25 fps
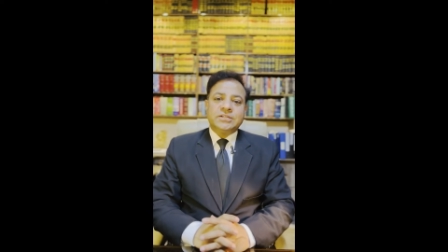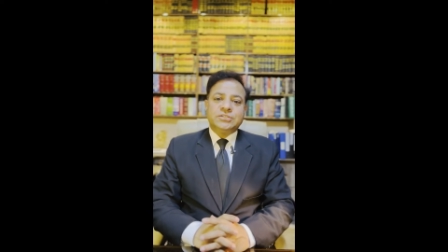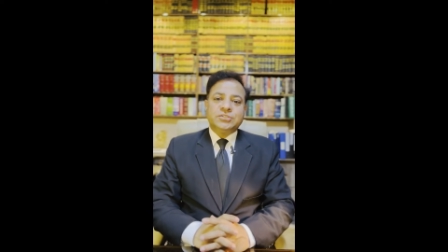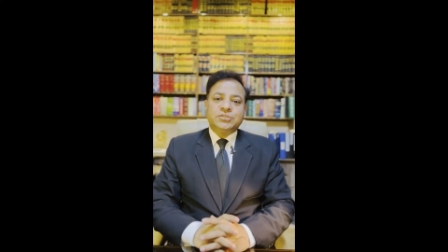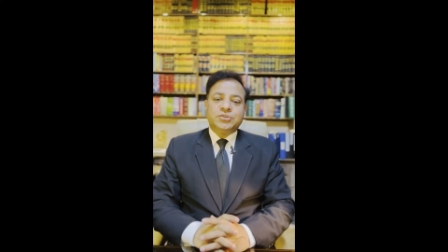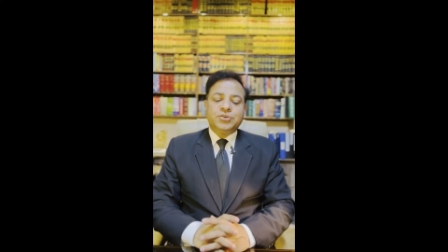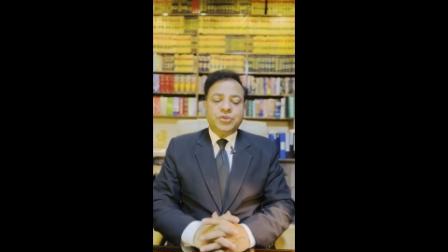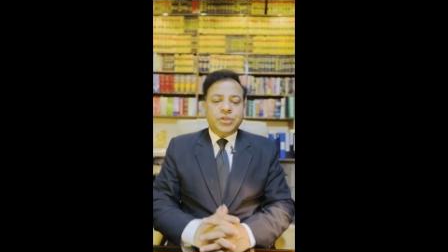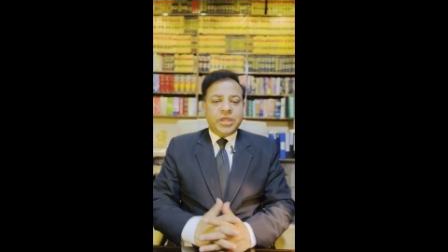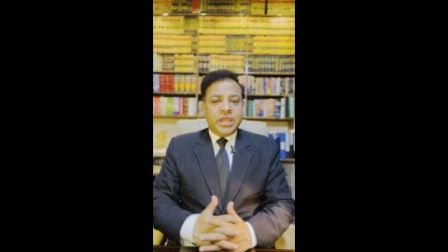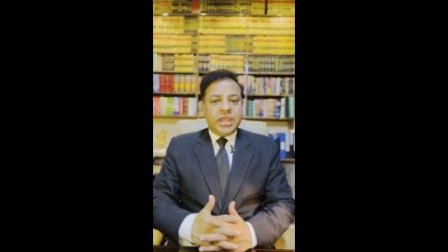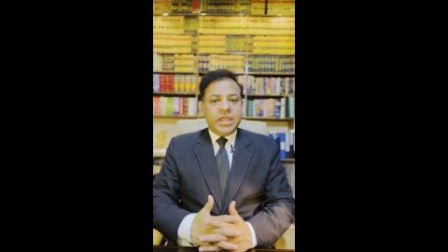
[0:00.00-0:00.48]

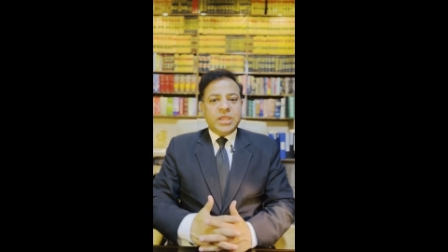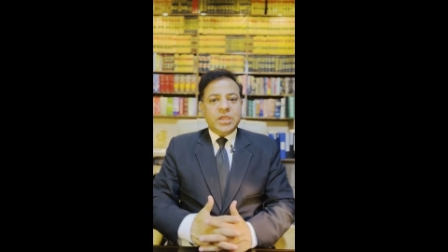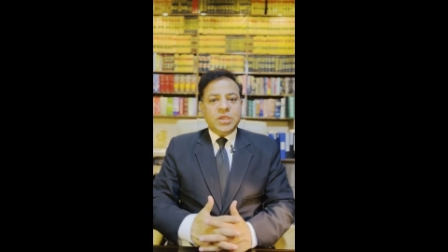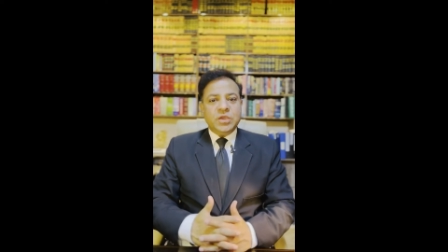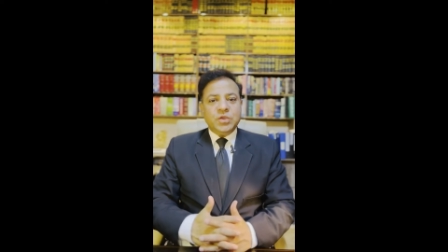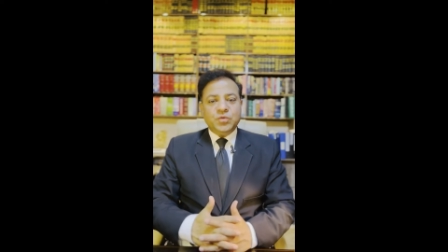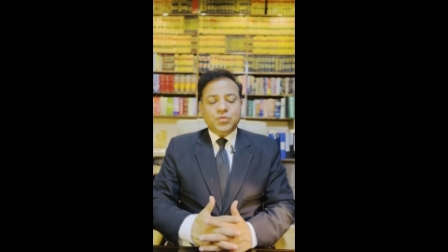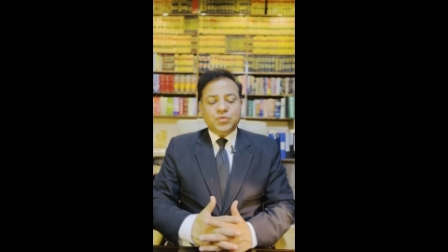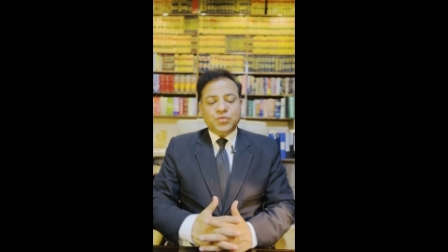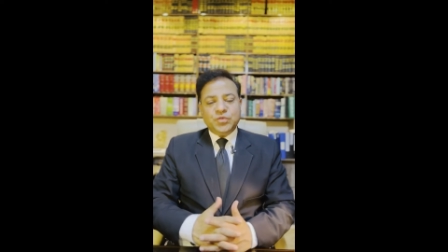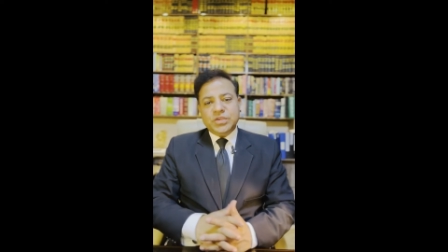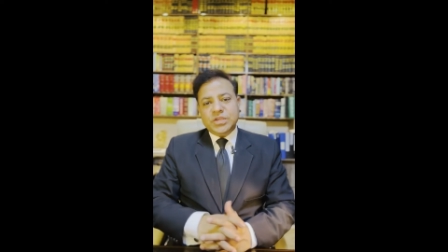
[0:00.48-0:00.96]
Today
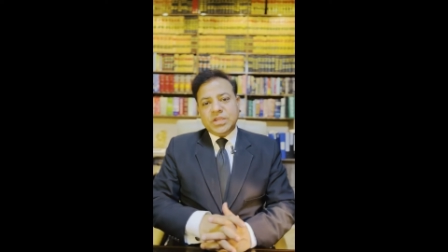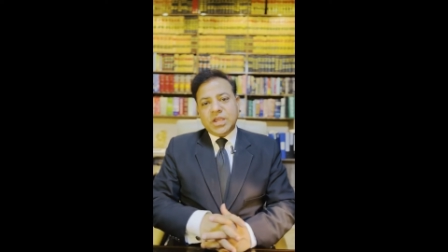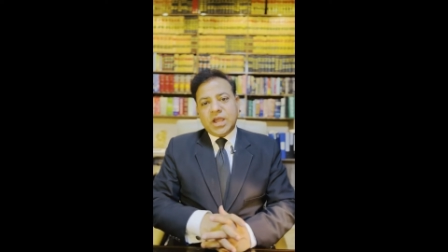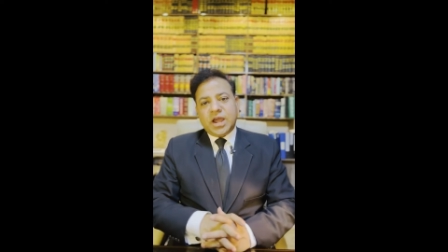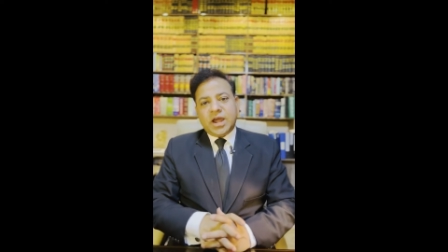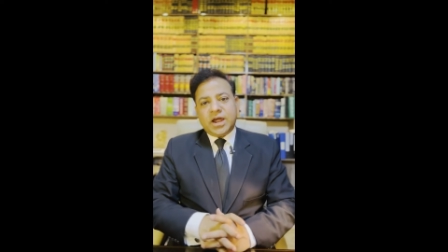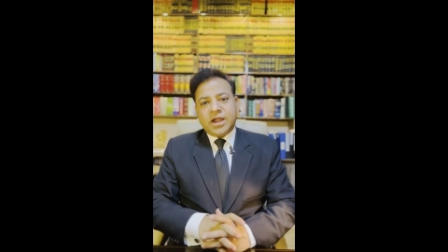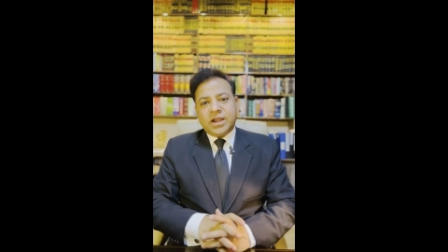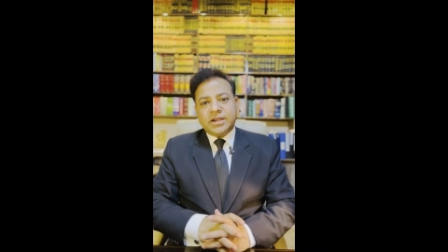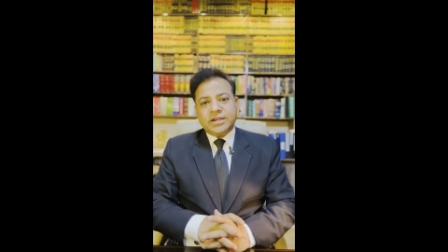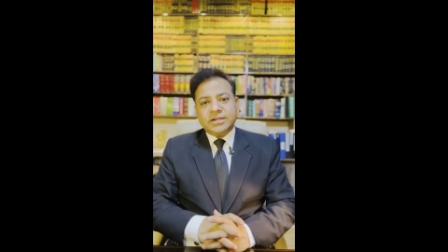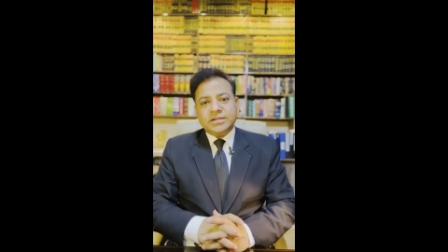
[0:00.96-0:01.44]
we
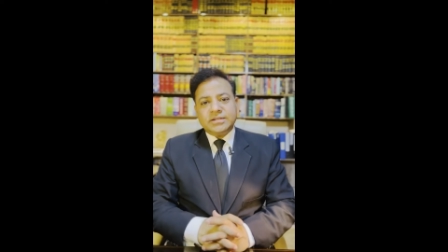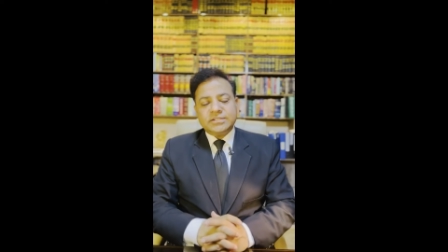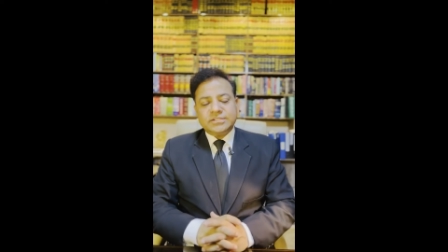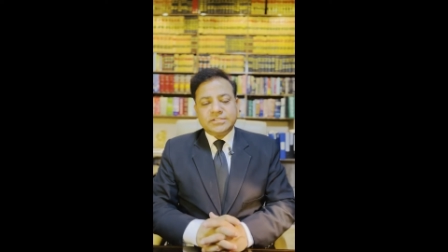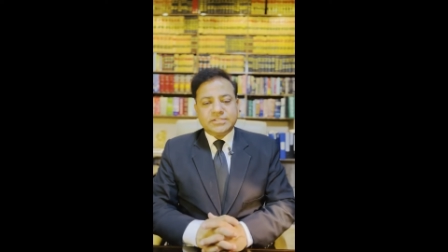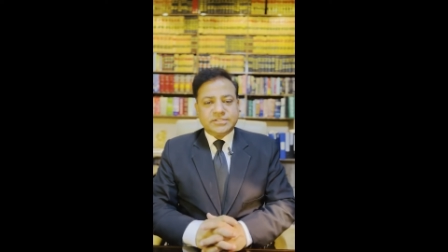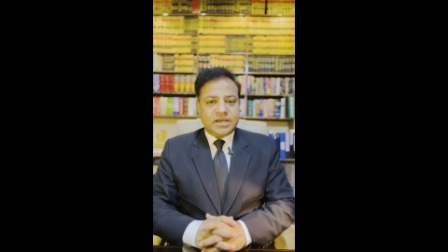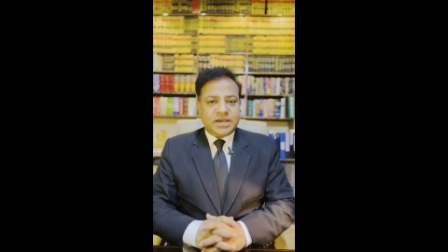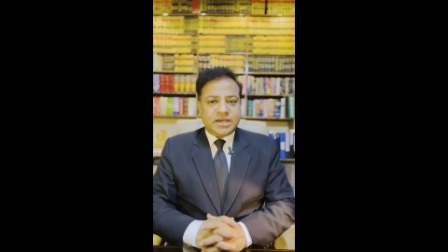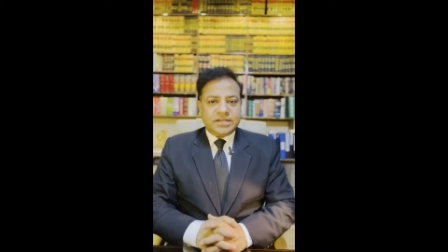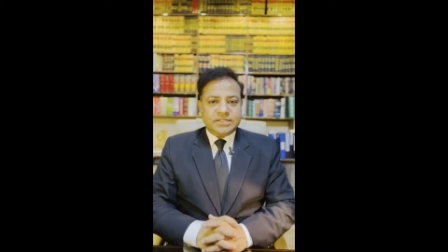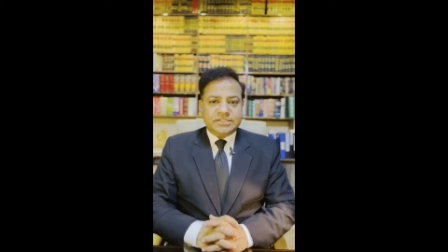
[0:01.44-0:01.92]
are
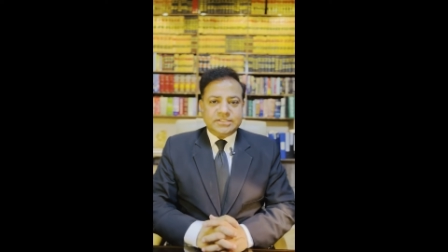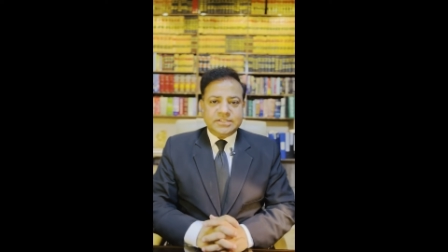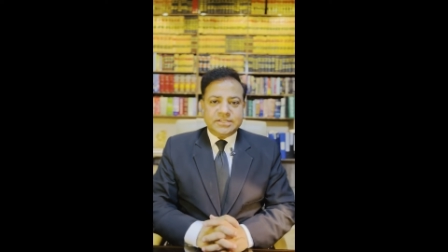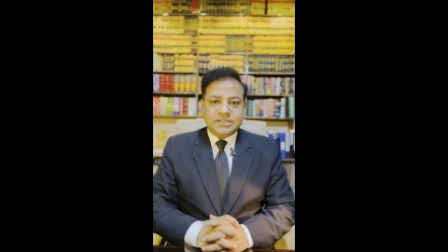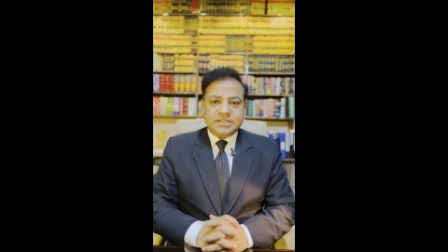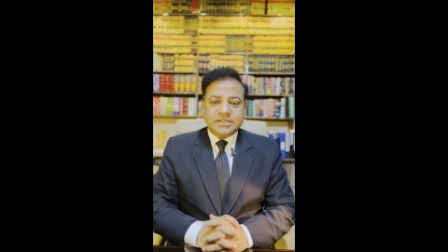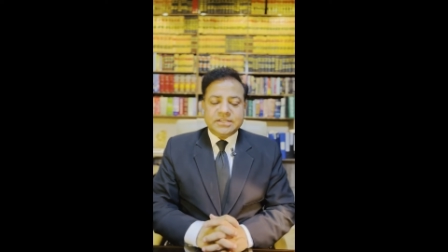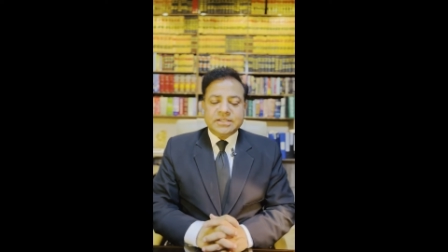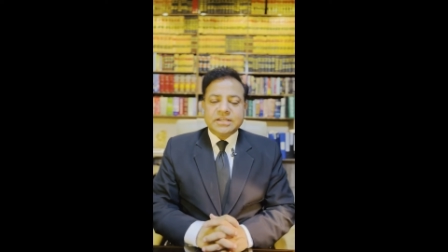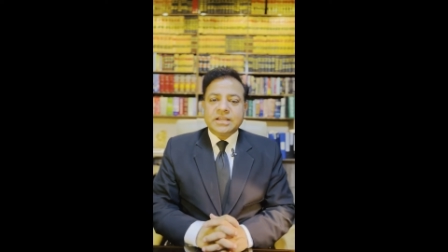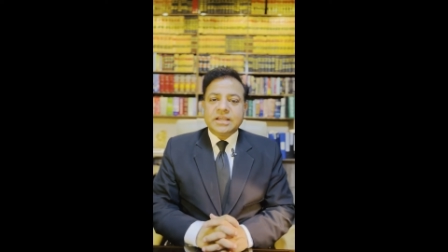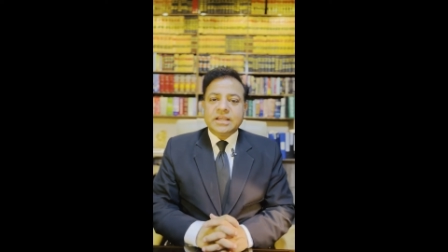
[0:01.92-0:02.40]

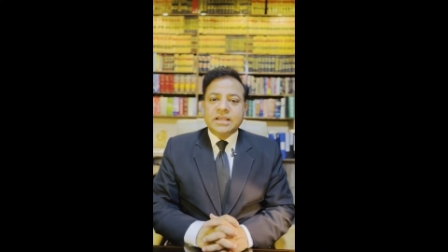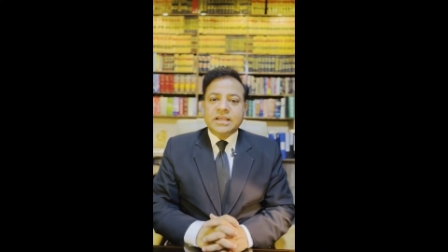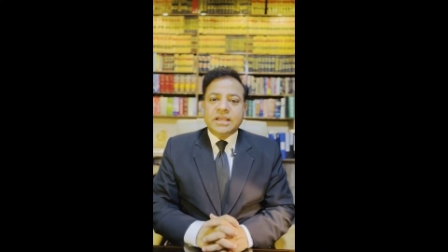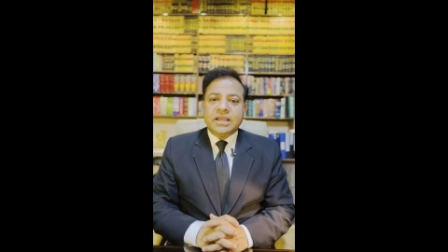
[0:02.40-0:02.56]
starting